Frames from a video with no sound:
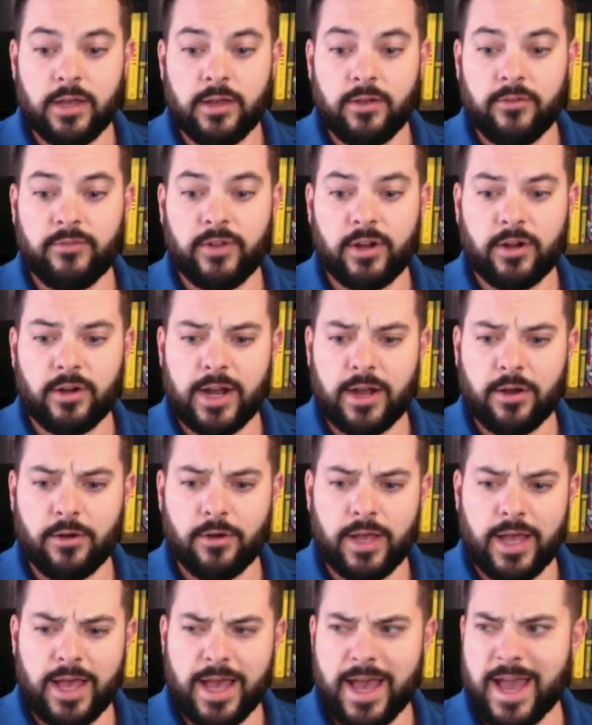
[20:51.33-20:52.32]
figure out
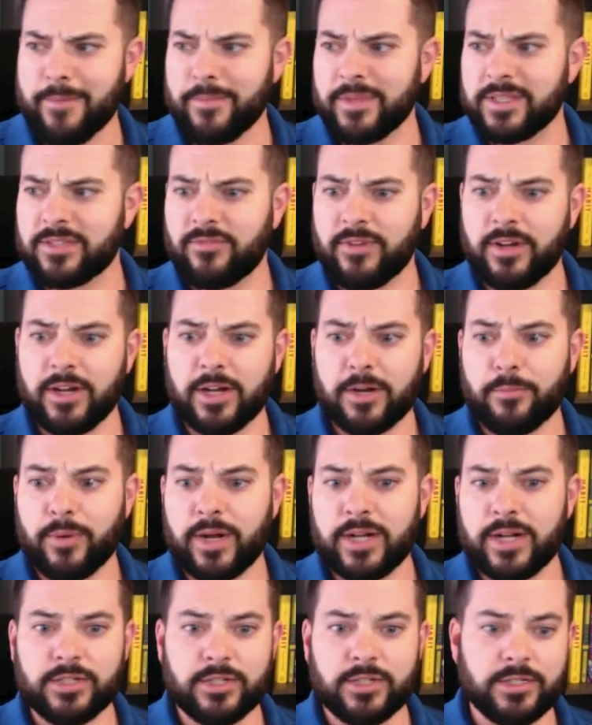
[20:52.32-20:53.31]
atmospheric
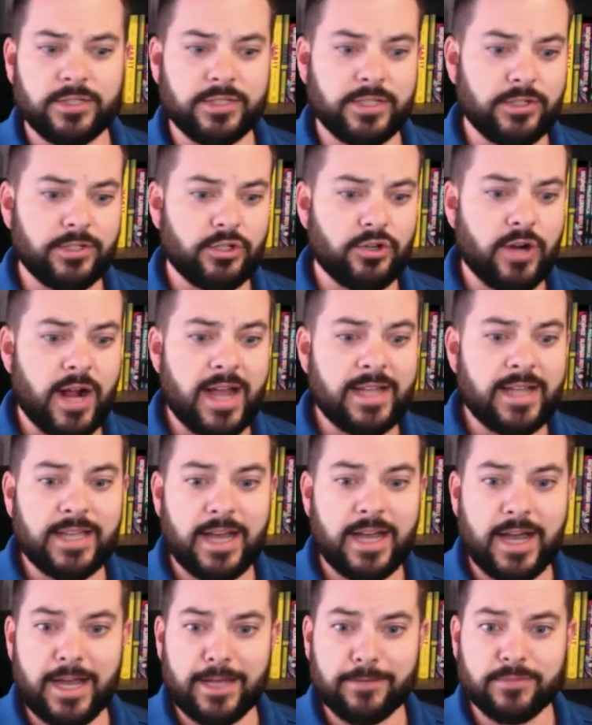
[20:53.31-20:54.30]
pressures and dry
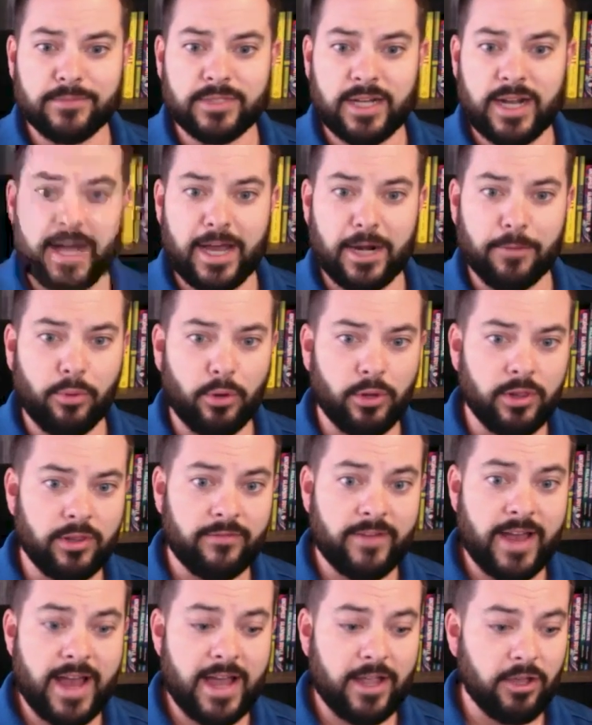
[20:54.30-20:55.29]
times and how to pull
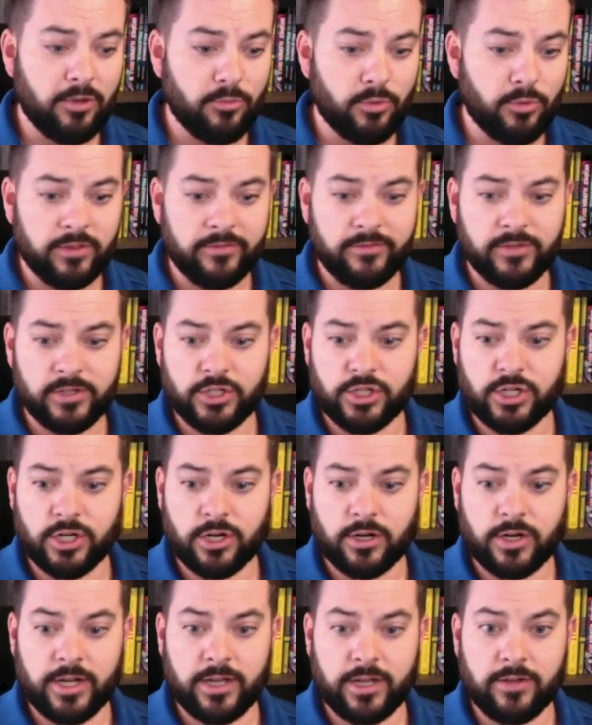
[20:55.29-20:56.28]
a vacuum with a
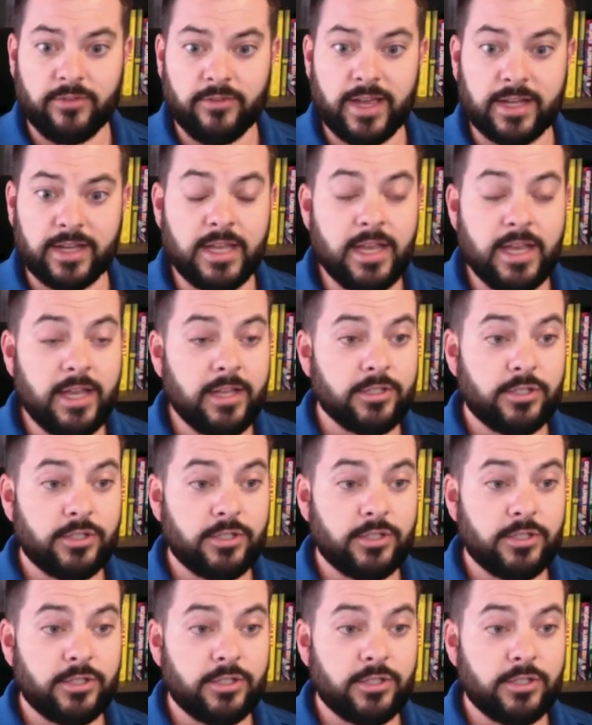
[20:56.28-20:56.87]
Venturi effect.